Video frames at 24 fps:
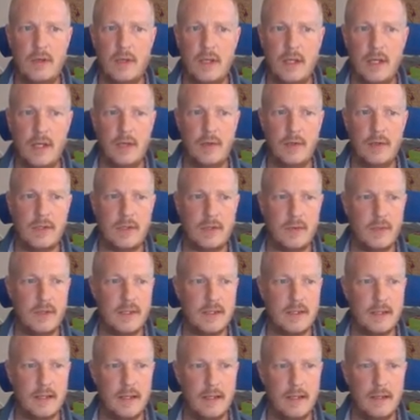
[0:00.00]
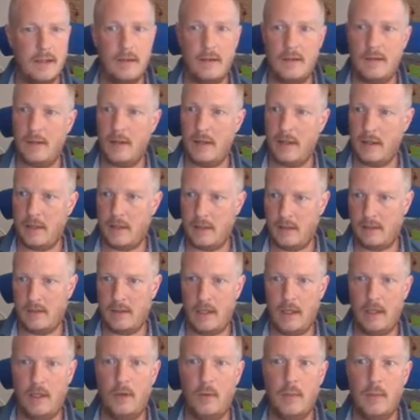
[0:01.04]
Here in Switzerland, I can
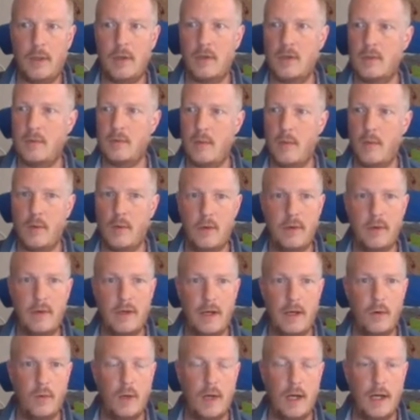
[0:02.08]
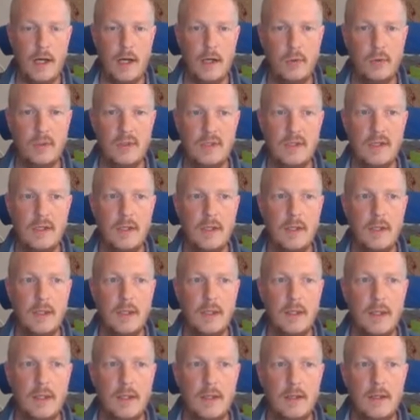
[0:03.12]
tell you because we bought now a house,
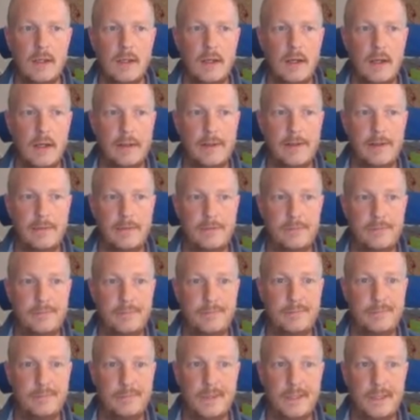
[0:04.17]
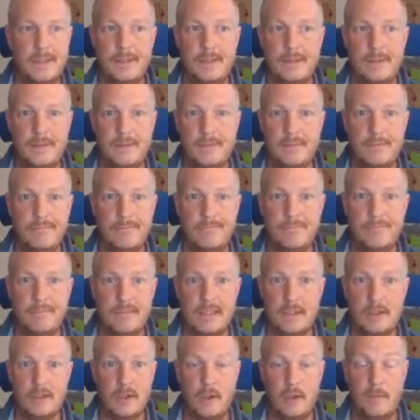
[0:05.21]
I have been in
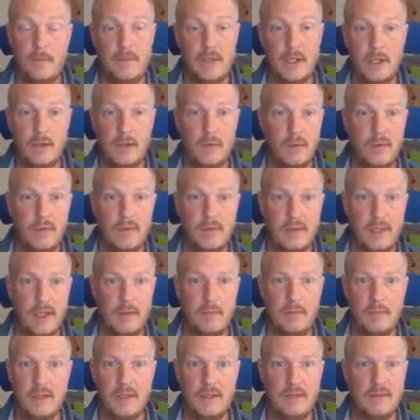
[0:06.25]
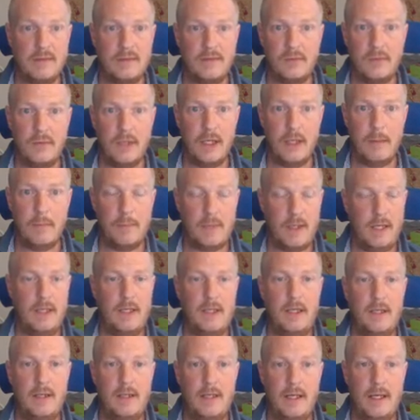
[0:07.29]
contact with them. It's really a pain
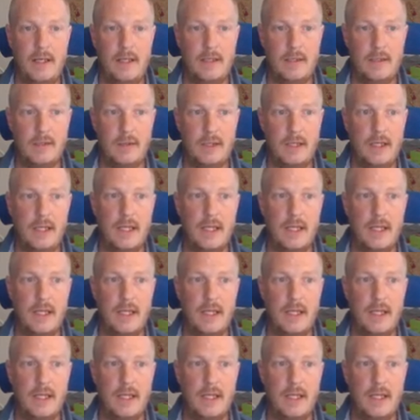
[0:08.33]
in the ass.